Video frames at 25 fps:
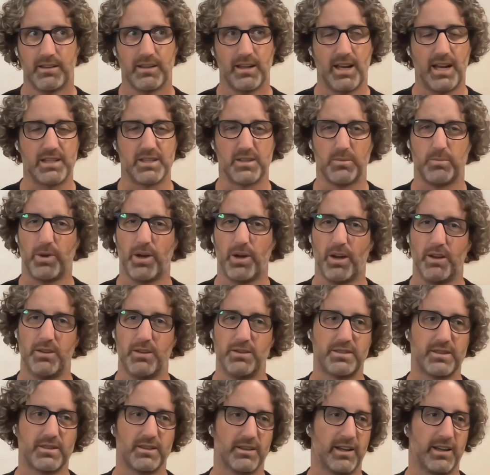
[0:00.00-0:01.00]
as
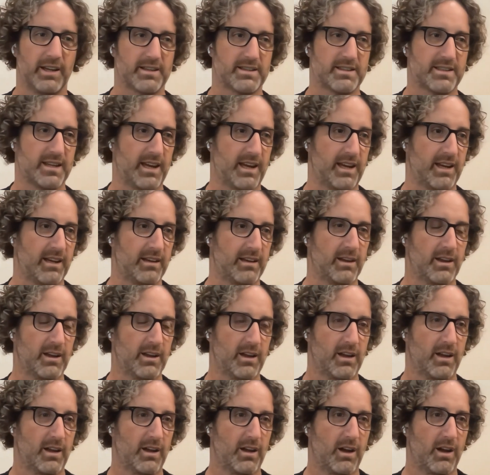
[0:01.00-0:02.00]
opposed to like saying,
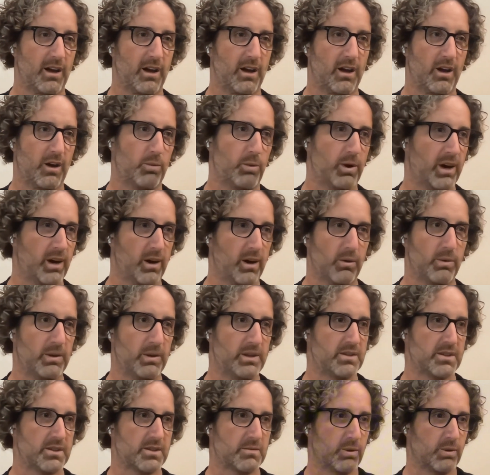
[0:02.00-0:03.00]
oh, well, we
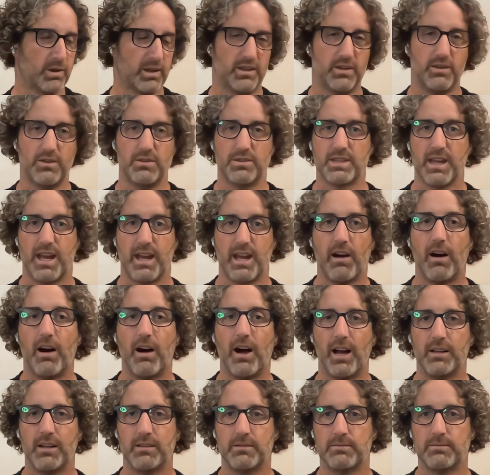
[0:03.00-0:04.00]
just want to use
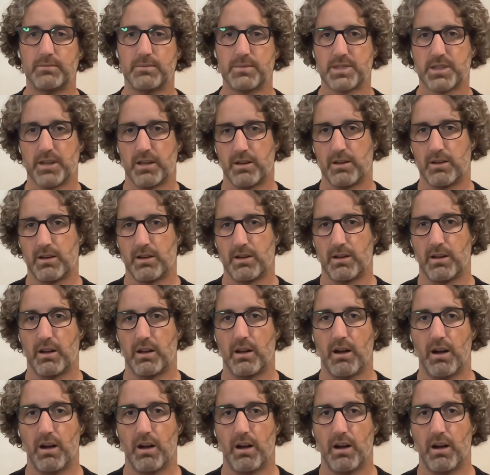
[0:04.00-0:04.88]
AI. So I